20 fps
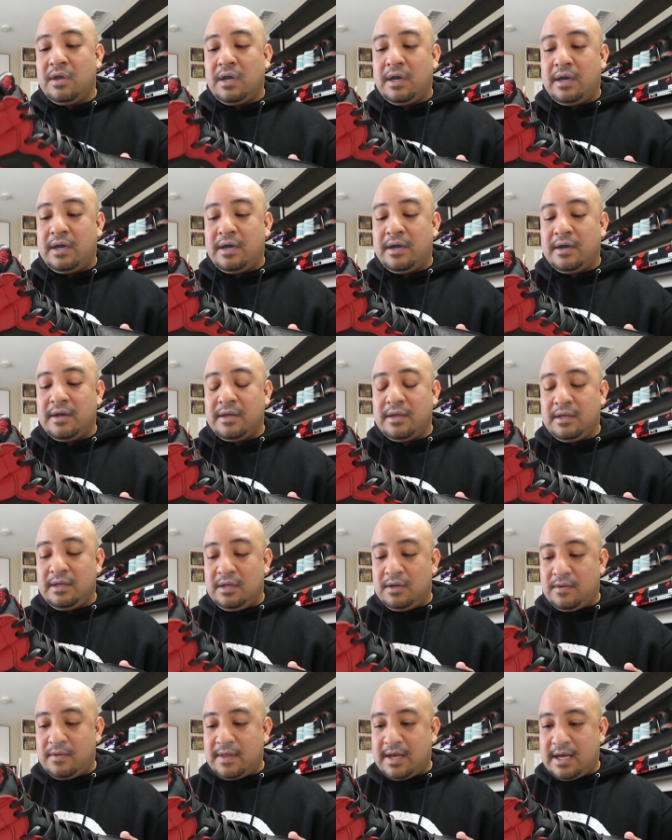uh,
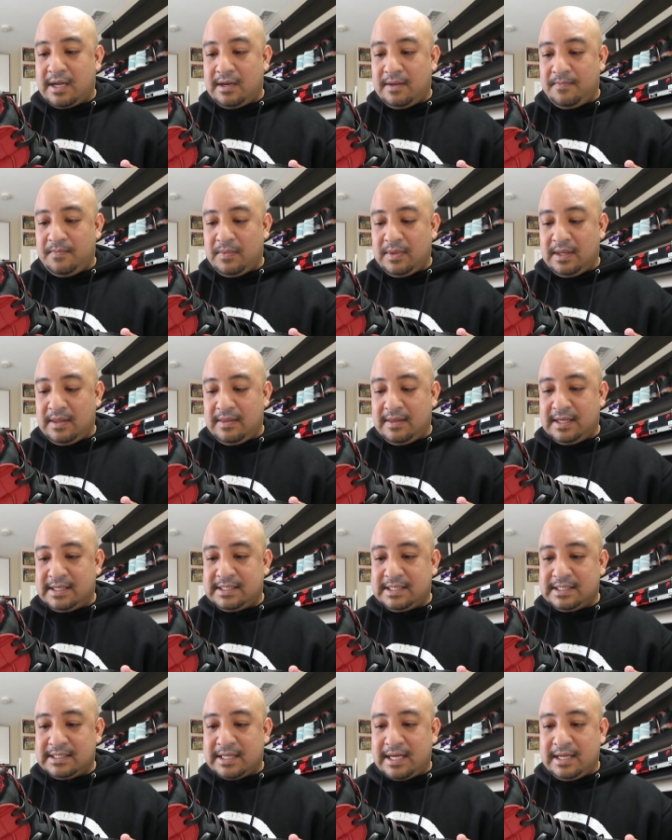you know, that
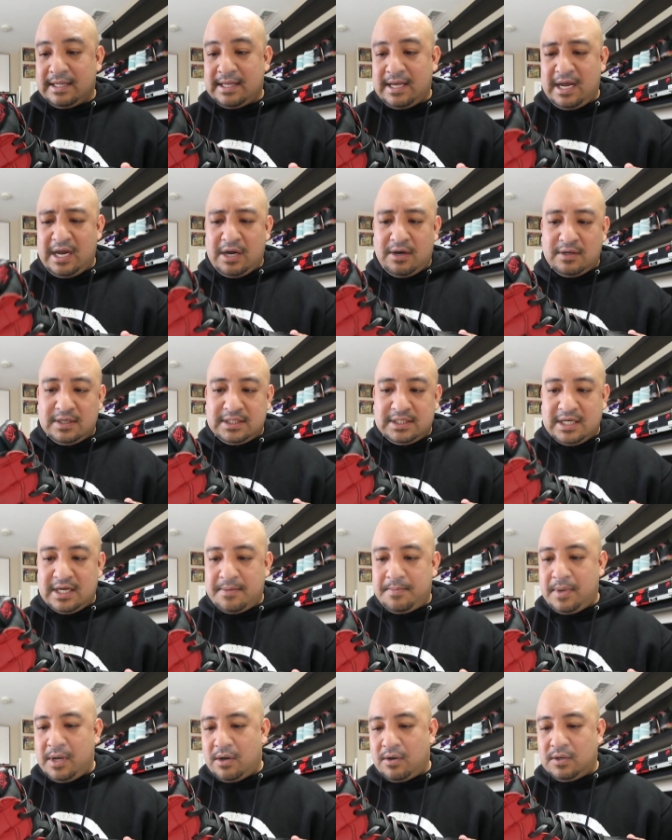this is like the
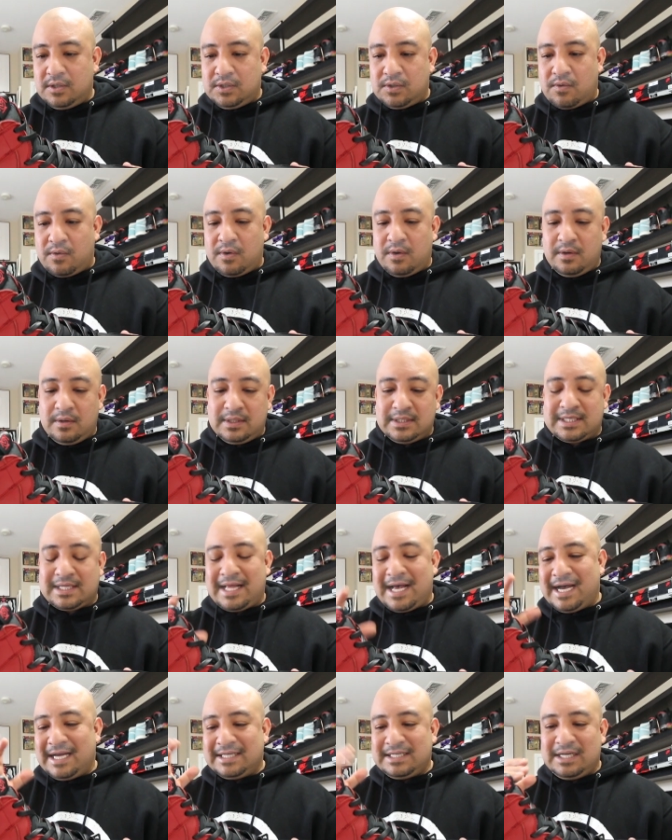Airship Air Jordan
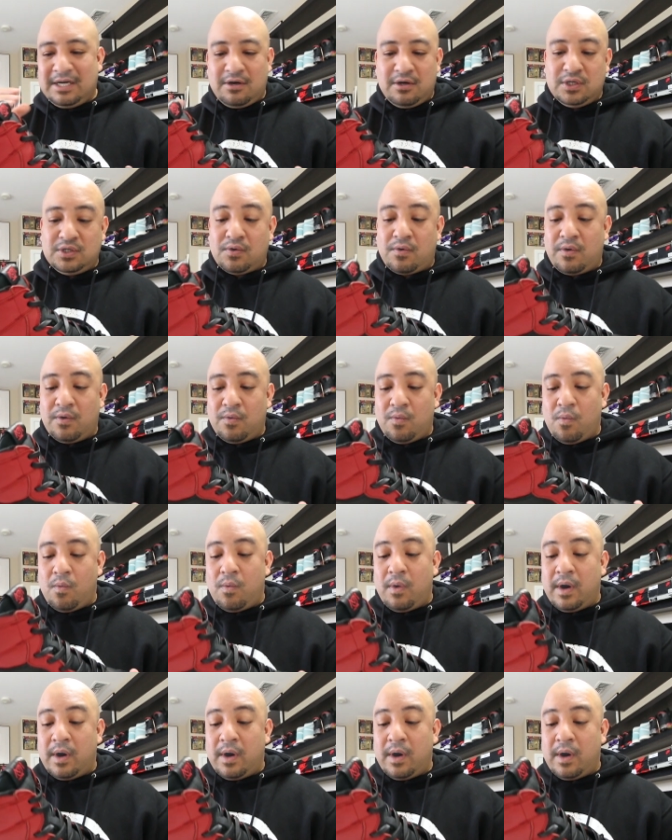slash Air Jordan